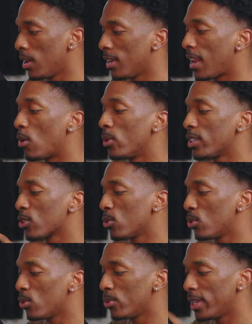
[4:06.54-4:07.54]
Now what's
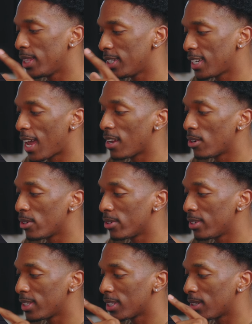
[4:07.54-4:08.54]
cool with
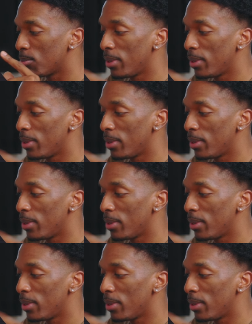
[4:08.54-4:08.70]
shadows,